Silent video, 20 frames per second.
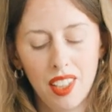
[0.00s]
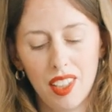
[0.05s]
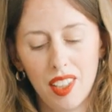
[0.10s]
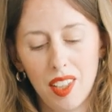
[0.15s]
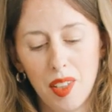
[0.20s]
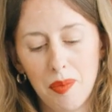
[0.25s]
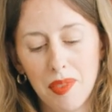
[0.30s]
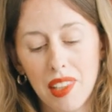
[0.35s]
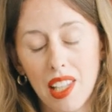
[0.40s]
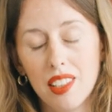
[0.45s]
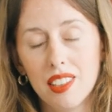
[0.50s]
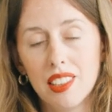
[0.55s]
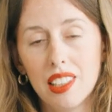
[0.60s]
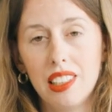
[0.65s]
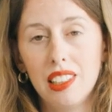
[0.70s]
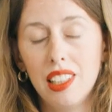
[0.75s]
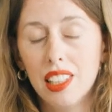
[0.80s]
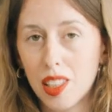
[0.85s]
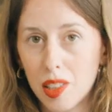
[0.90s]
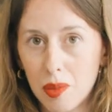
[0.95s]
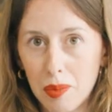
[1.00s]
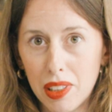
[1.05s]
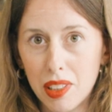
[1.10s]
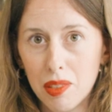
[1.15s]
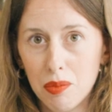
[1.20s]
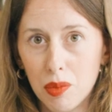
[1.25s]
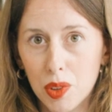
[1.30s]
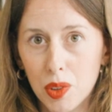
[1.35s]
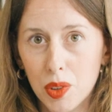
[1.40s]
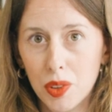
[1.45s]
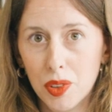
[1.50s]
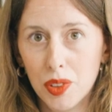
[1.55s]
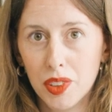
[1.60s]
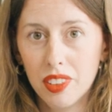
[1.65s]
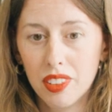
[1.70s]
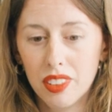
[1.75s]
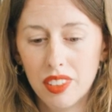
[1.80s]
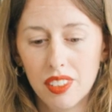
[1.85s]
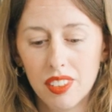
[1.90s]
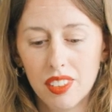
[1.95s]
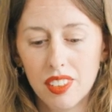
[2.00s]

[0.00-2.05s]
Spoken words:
That's a little bit more